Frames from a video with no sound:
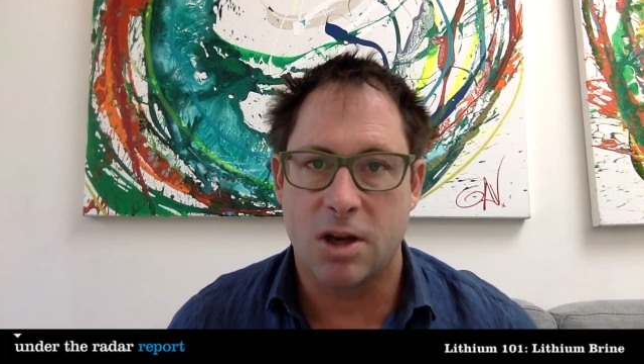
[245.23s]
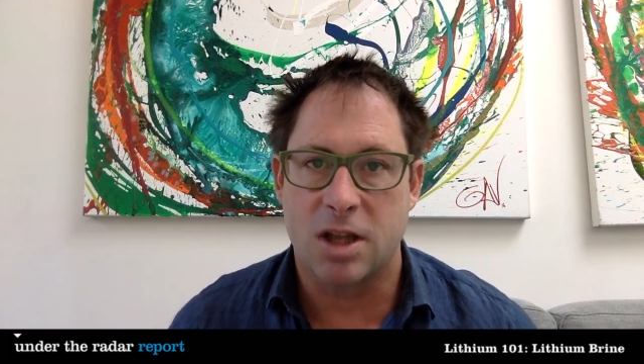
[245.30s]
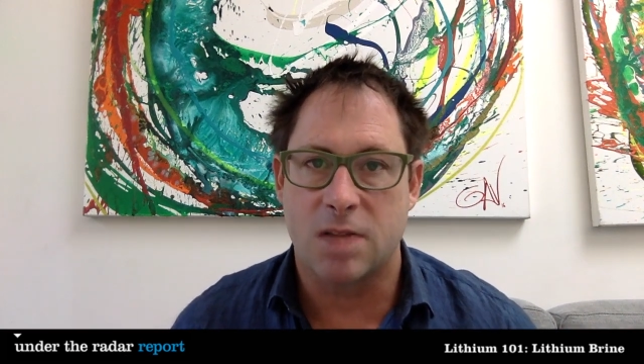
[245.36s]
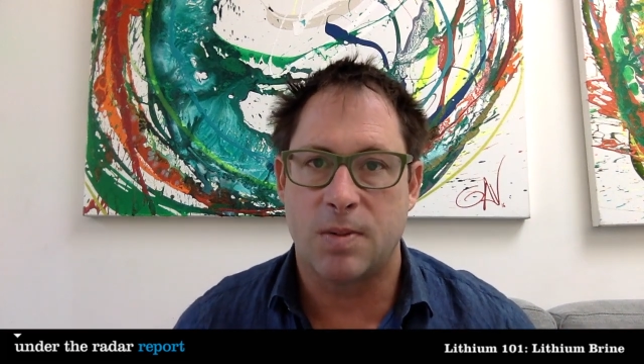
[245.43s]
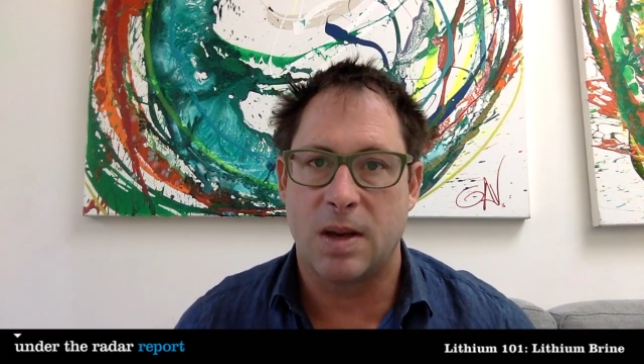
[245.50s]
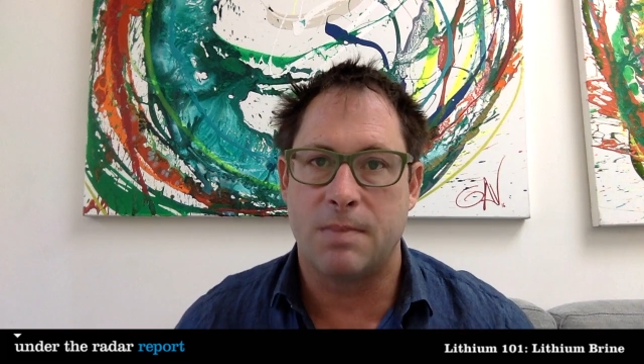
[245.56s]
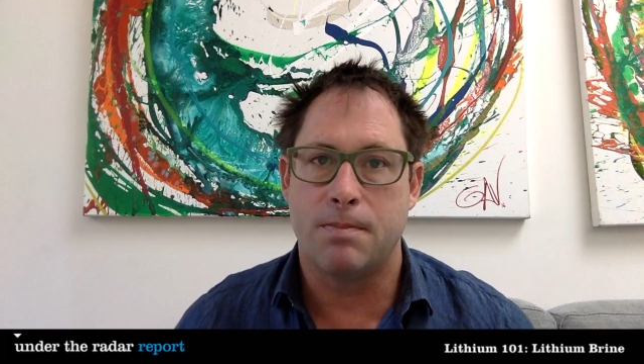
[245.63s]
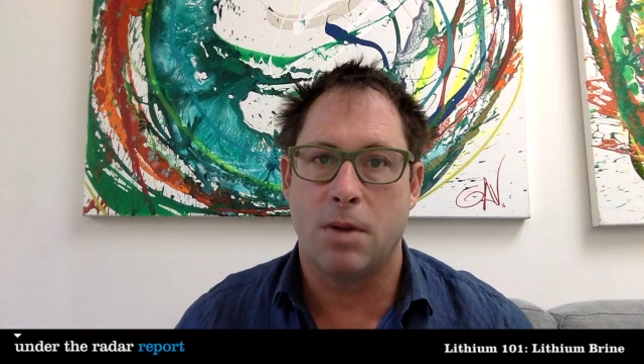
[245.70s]
it's
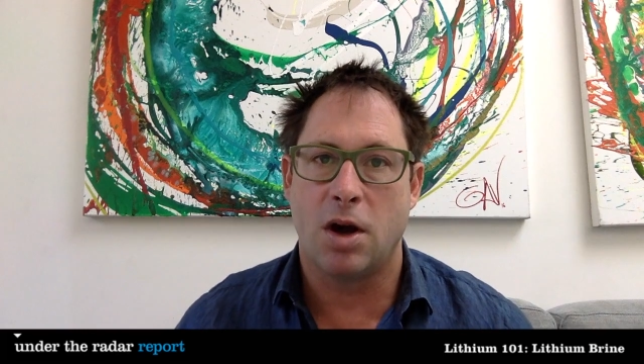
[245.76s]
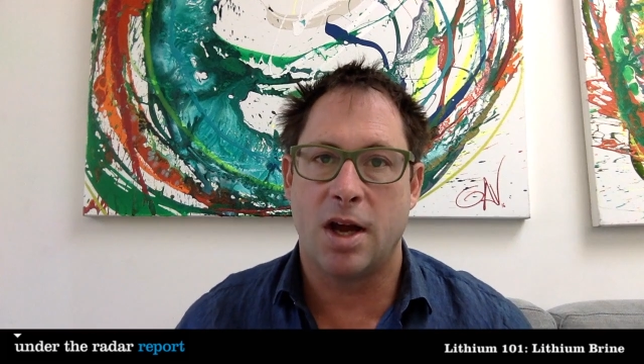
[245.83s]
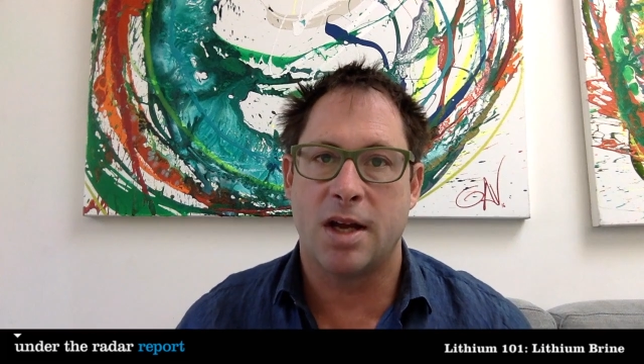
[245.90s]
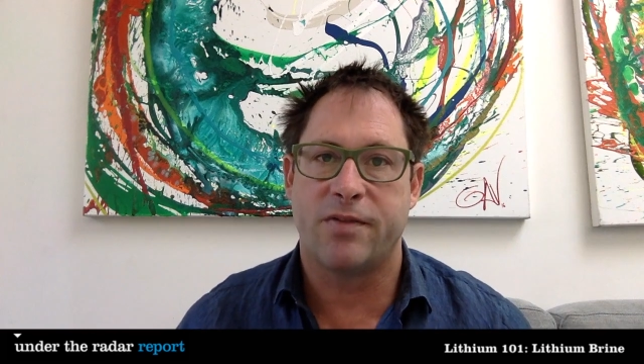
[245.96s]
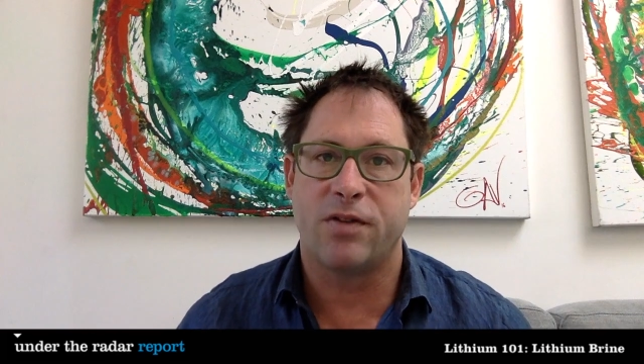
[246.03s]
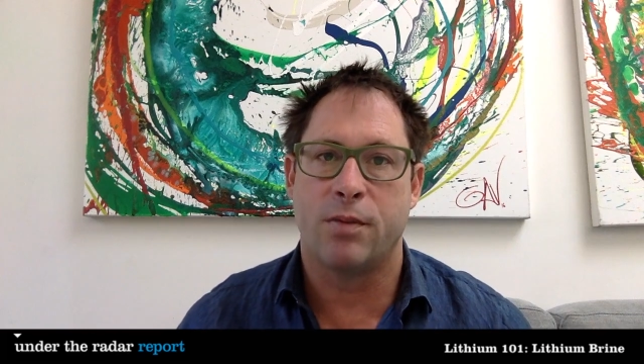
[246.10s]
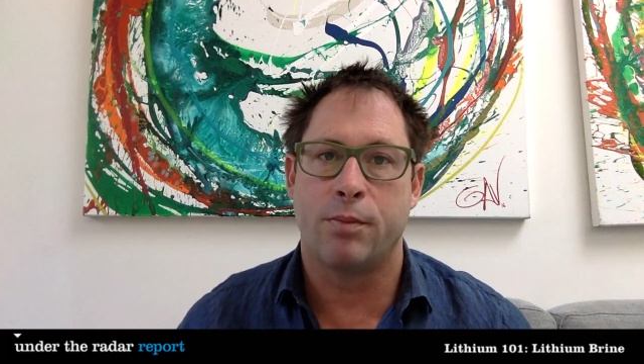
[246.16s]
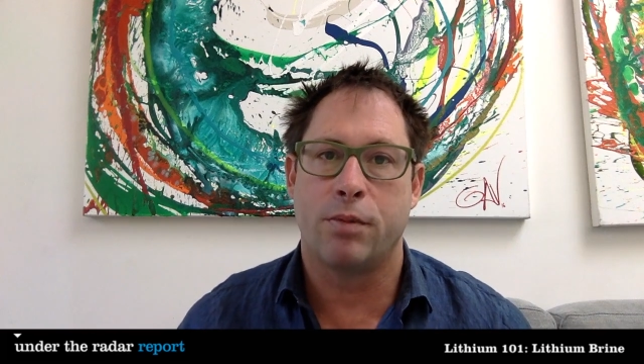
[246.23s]
been mined
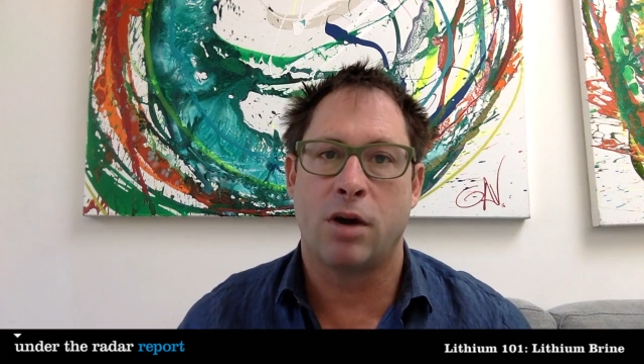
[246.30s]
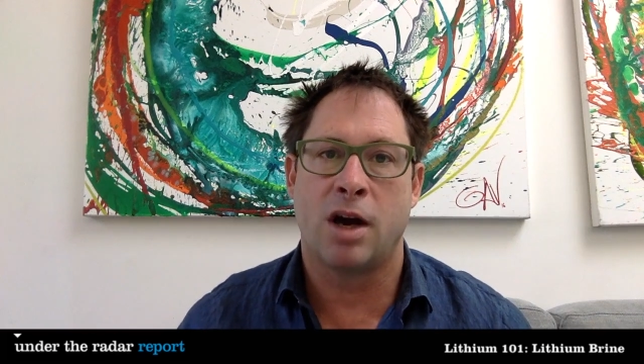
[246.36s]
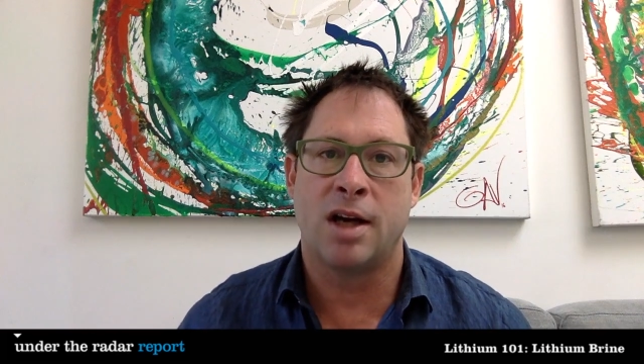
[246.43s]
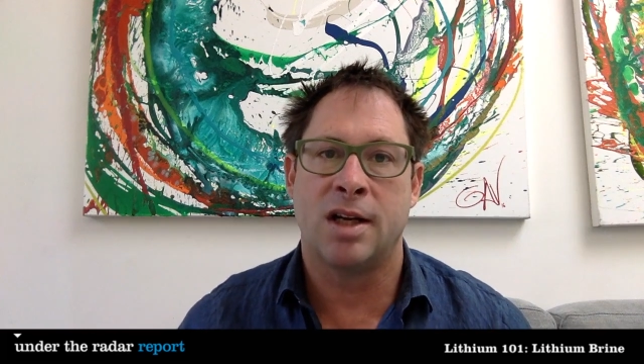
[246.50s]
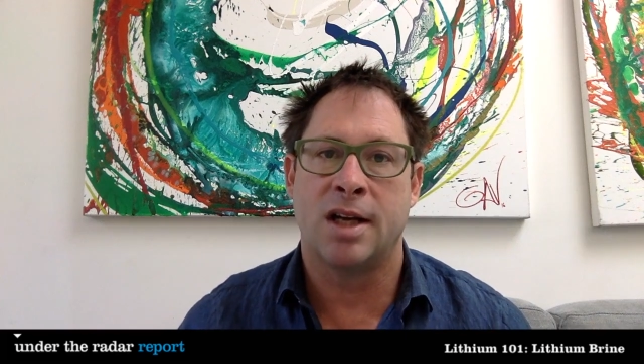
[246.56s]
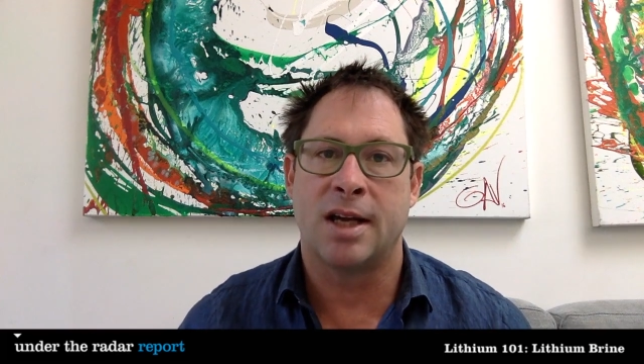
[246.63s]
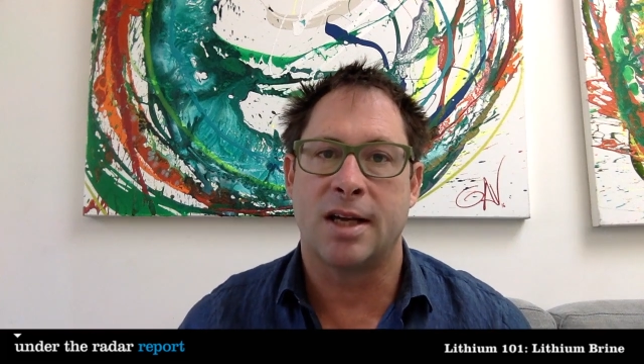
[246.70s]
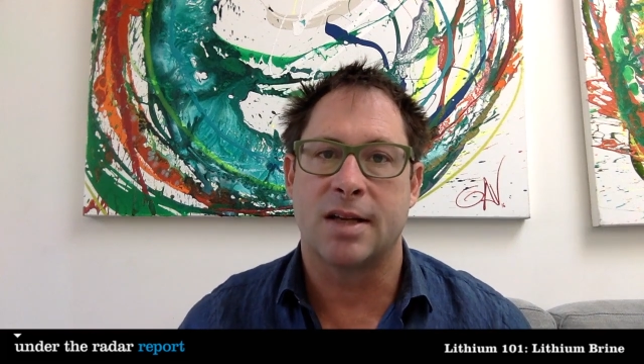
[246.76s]
from
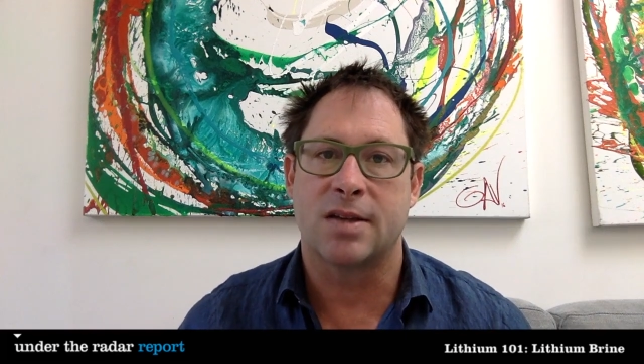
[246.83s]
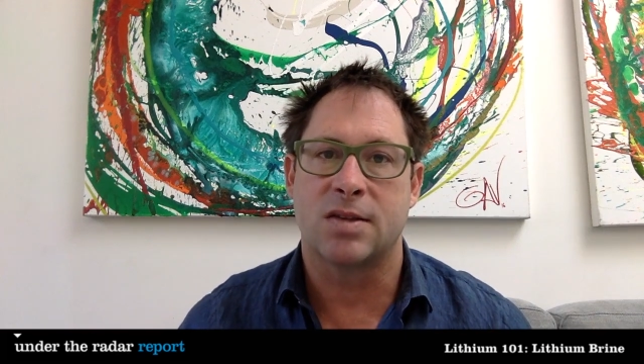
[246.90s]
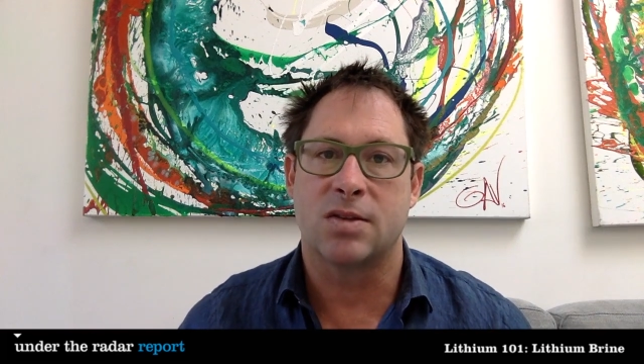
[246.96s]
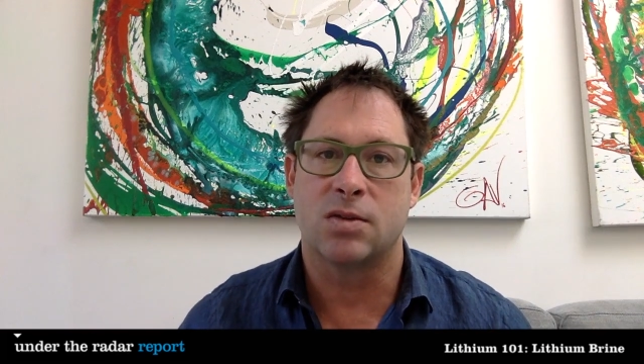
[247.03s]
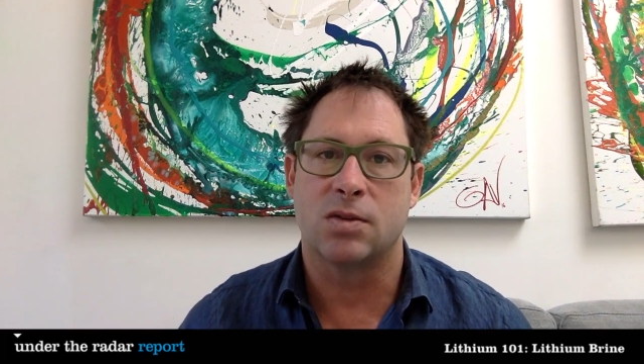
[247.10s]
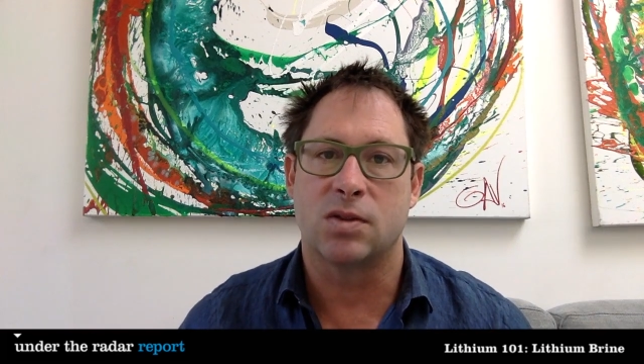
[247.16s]
brine lakes or